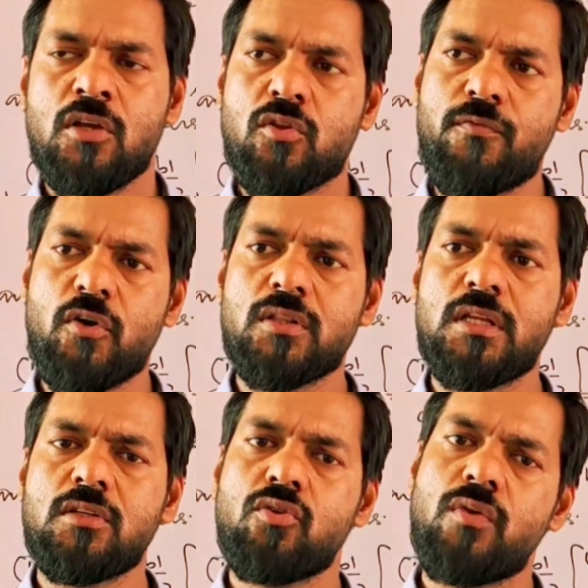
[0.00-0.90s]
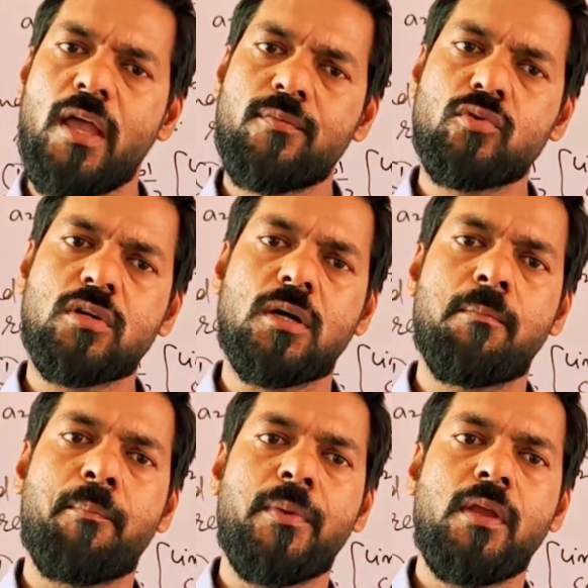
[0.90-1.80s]
So for that you have to
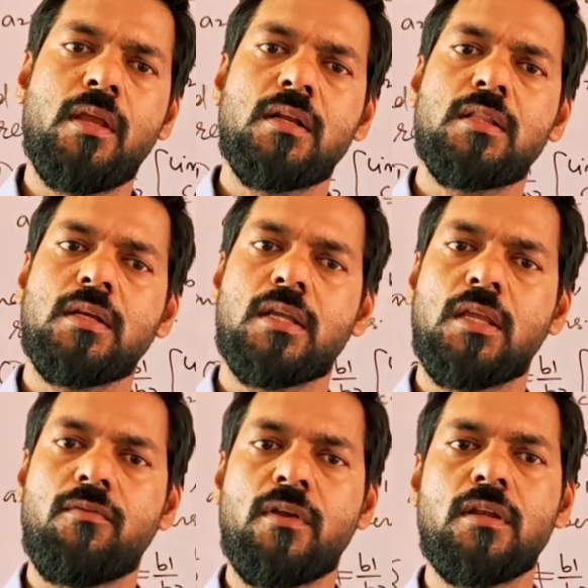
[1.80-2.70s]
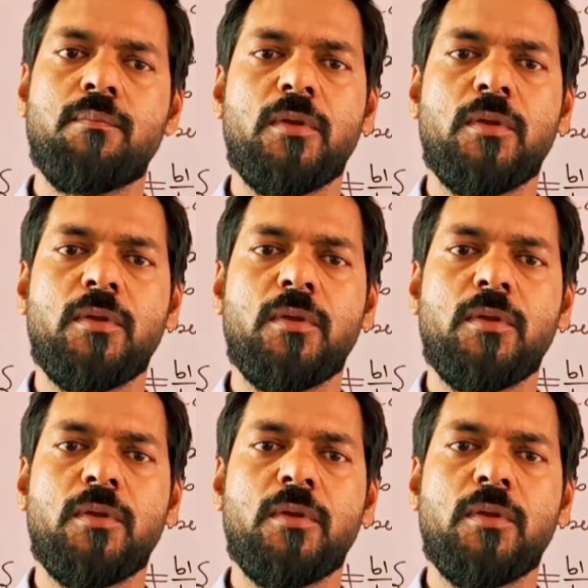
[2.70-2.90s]
compare the given